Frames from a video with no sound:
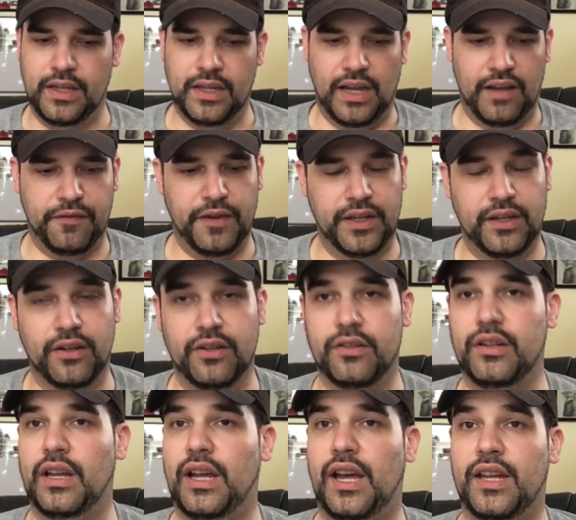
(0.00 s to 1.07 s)
I
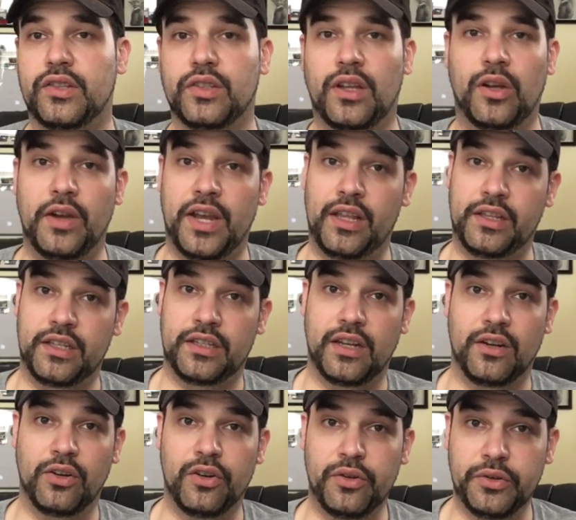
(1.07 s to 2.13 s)
figured I saw Alien
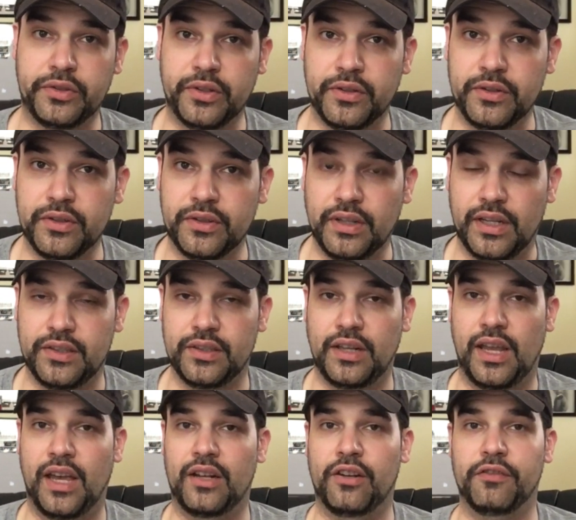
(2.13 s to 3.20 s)
Gear holsters as an
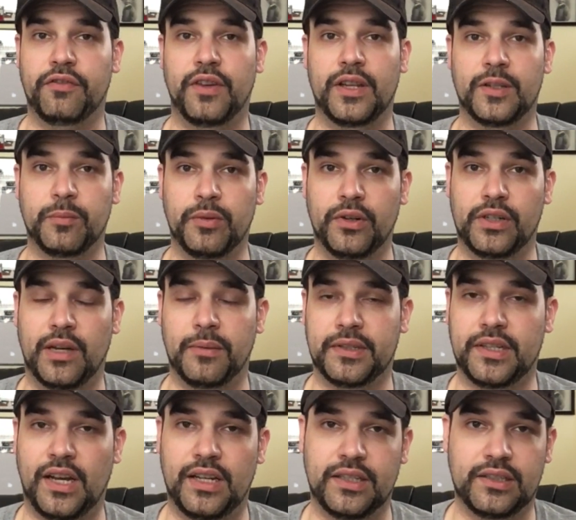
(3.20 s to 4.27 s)
ad on Facebook. I was
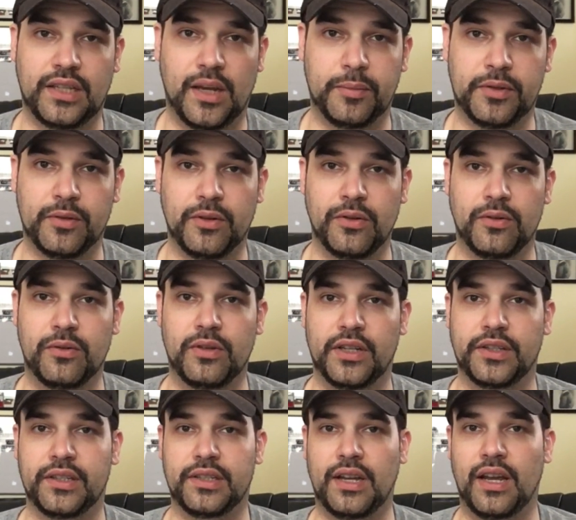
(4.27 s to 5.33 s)
kind of skeptical at
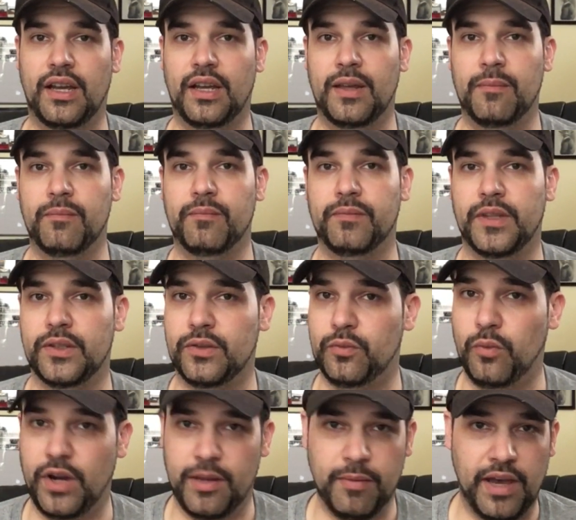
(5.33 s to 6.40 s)
the time. This is
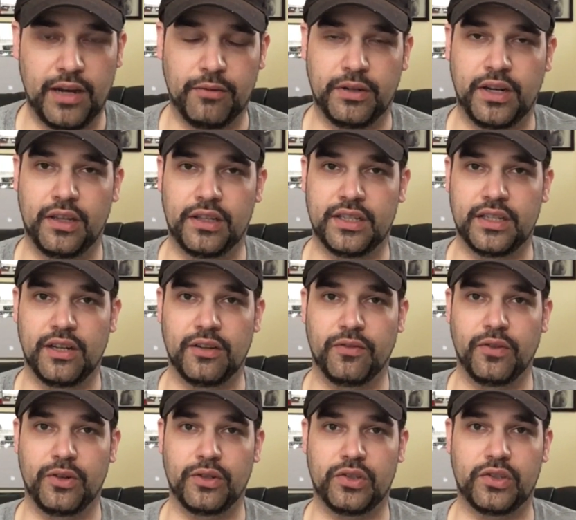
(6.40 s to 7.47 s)
way back when Alien Gear
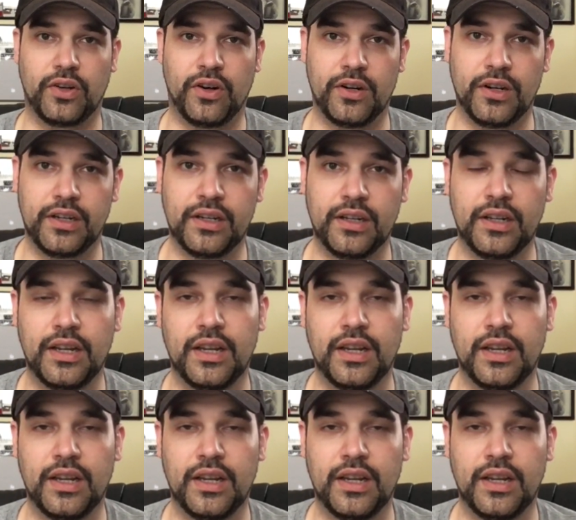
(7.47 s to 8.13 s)
first started.